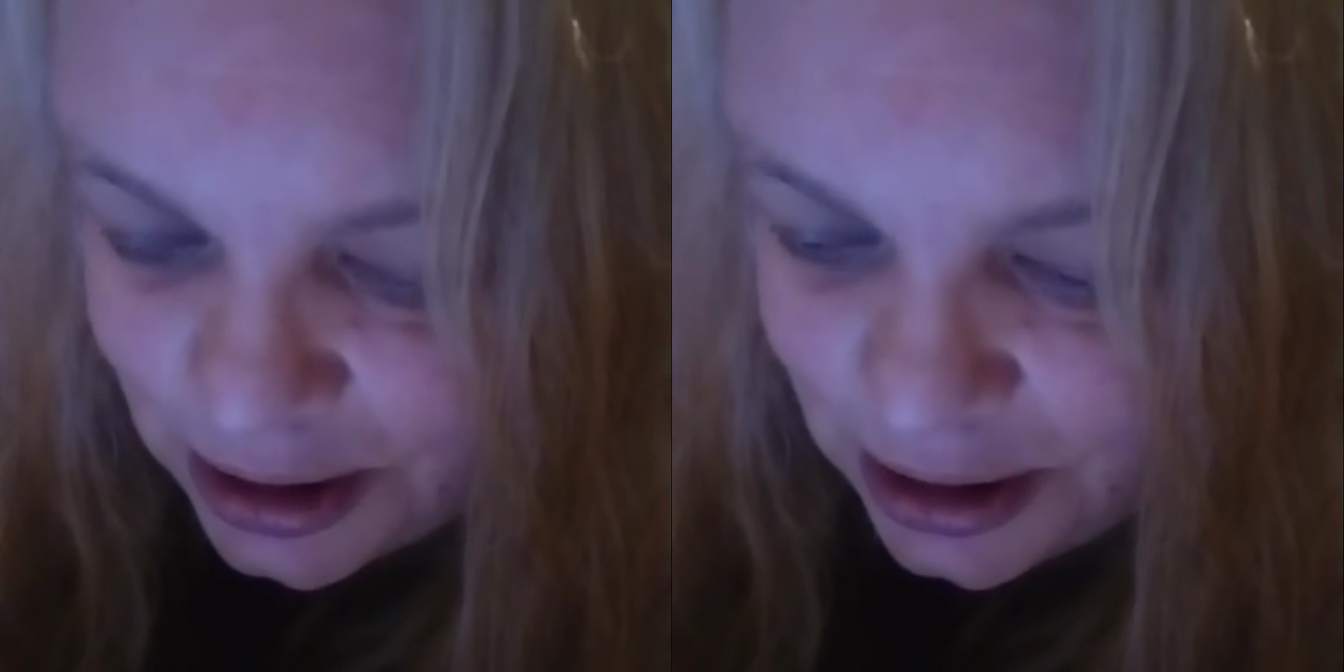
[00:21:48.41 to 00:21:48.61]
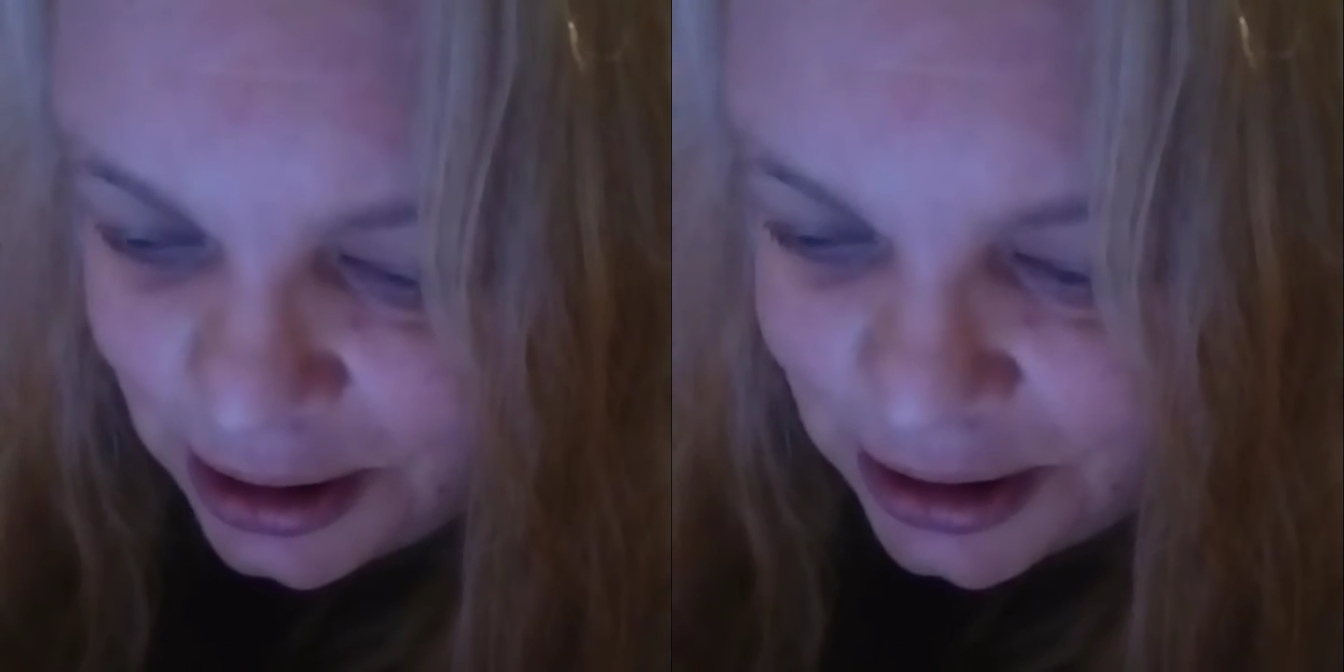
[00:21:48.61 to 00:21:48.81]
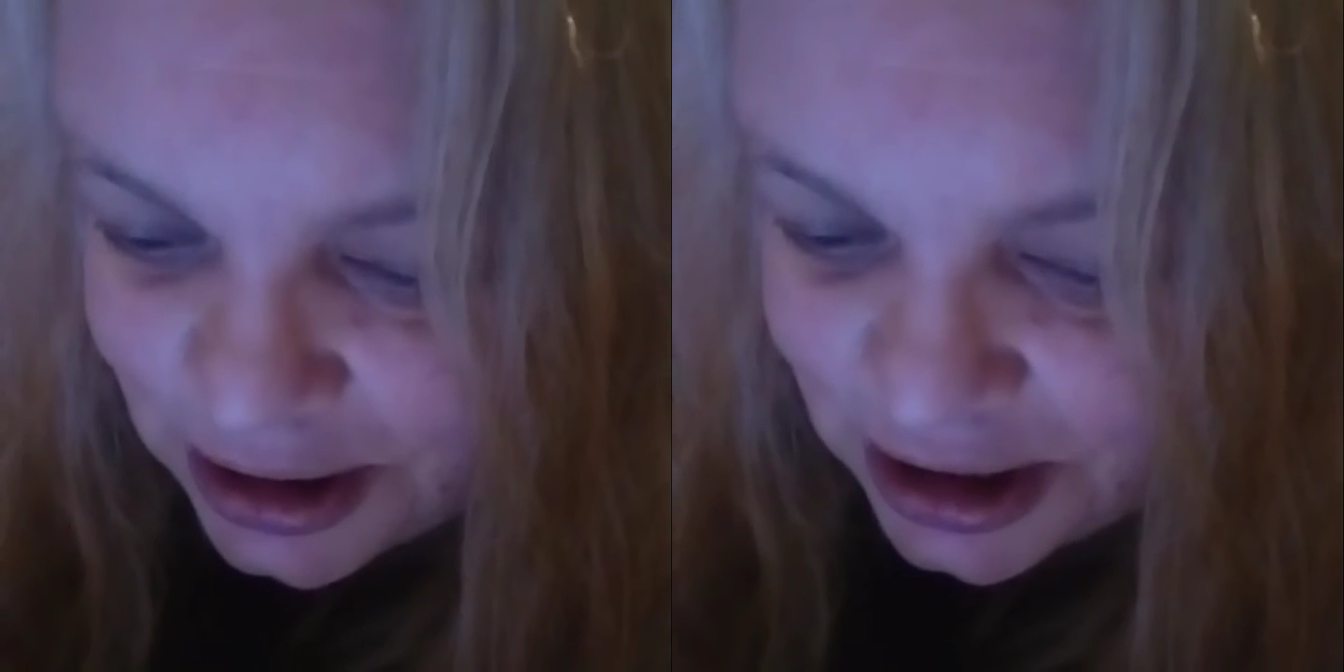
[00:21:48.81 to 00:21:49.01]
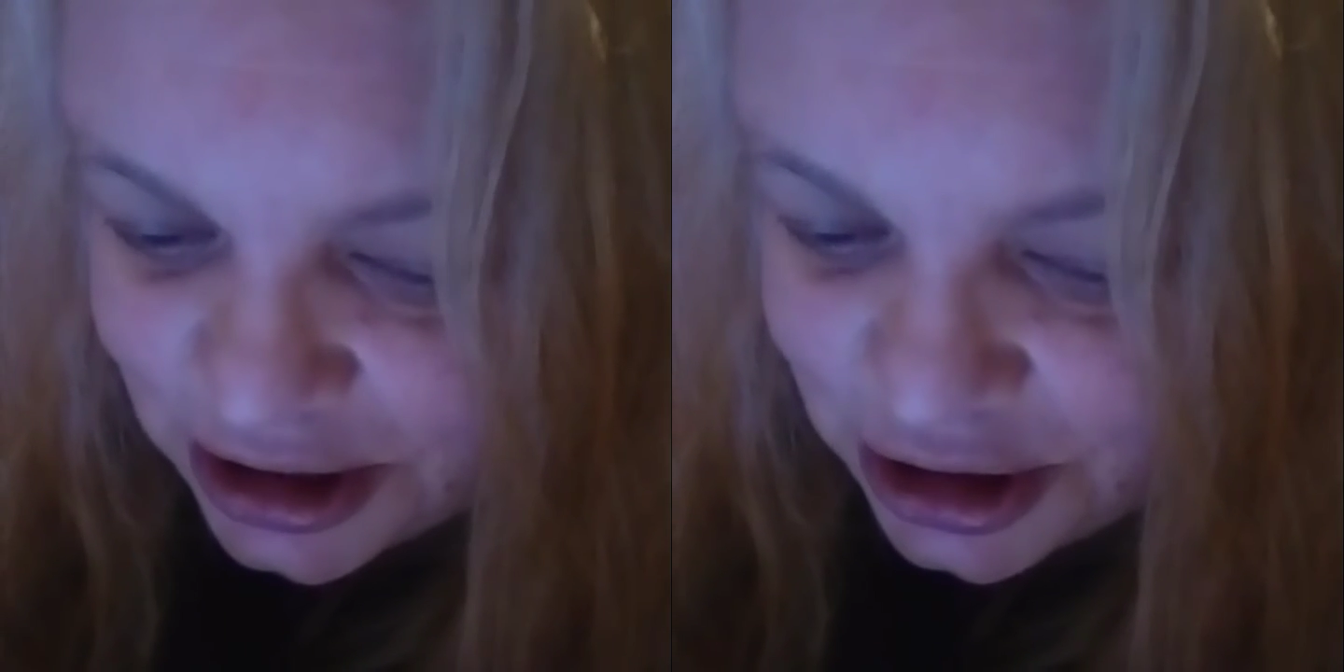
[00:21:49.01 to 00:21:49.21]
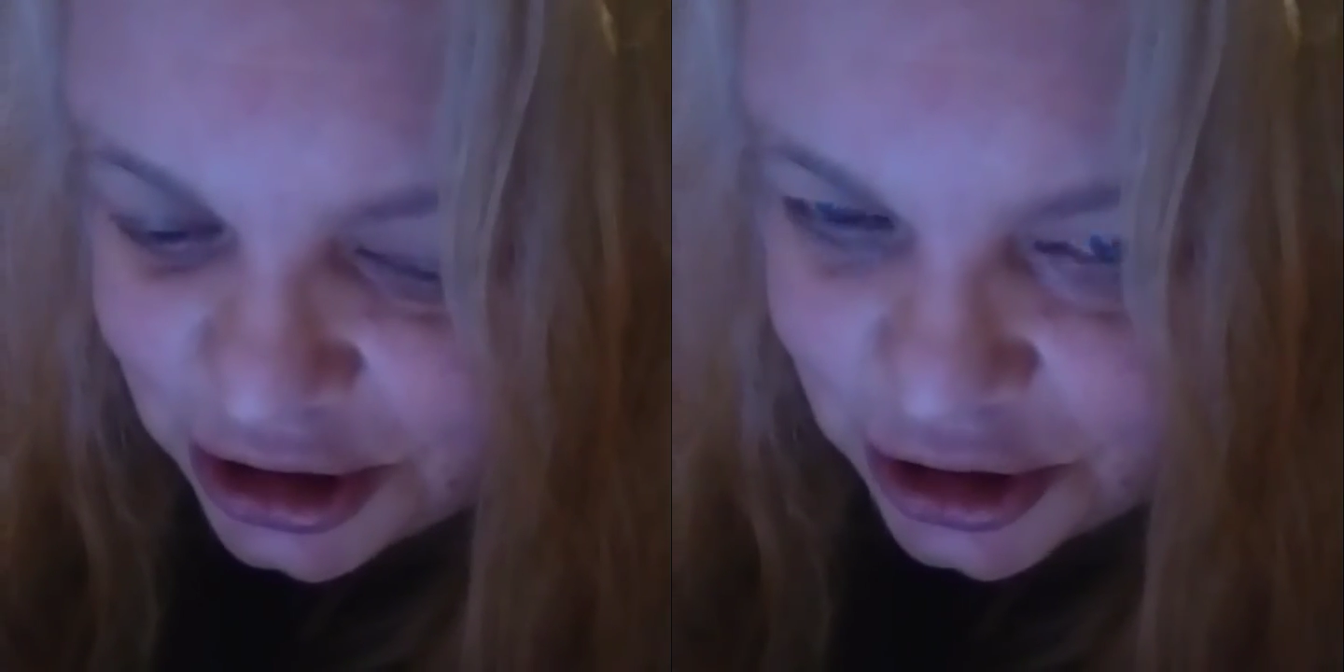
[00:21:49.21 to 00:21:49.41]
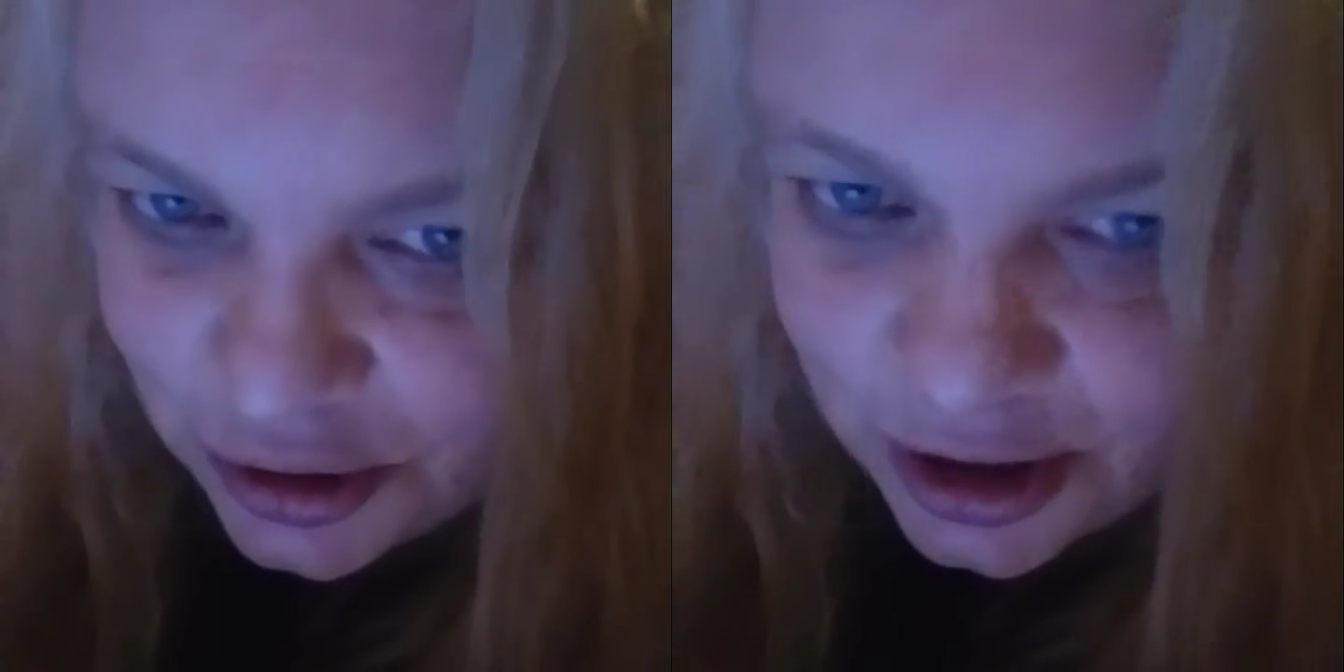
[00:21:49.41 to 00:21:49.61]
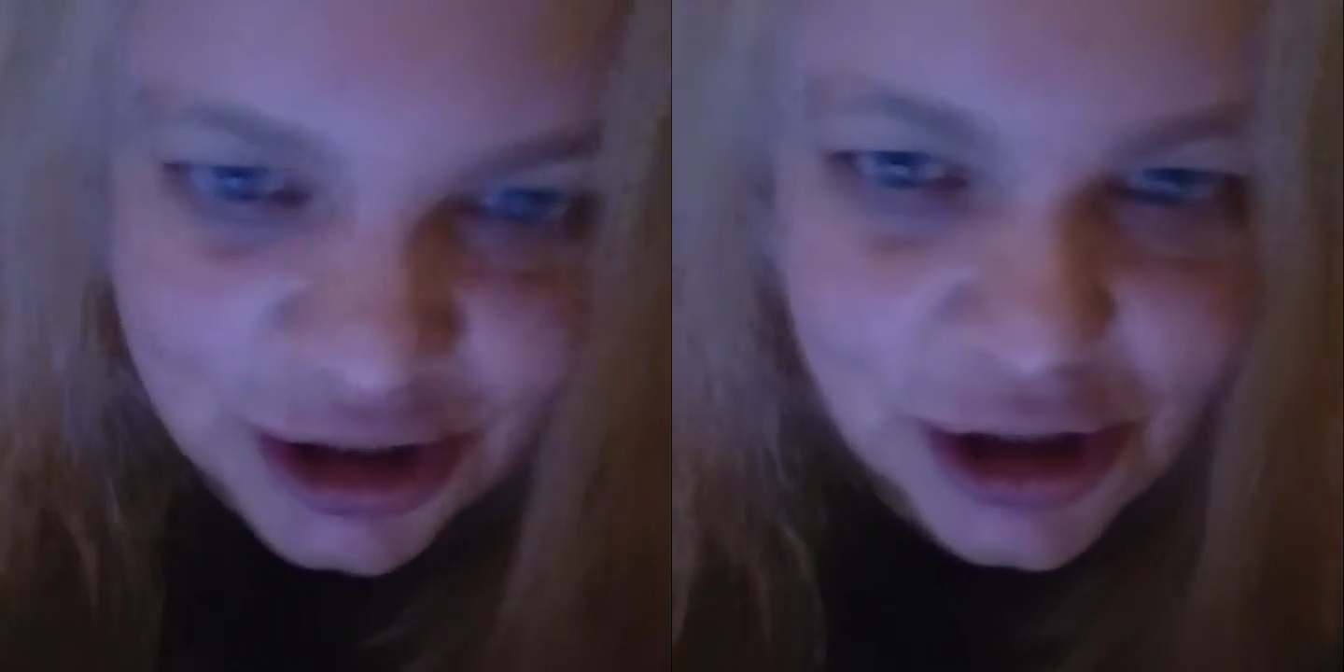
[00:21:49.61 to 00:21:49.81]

it's against Jesus Christ.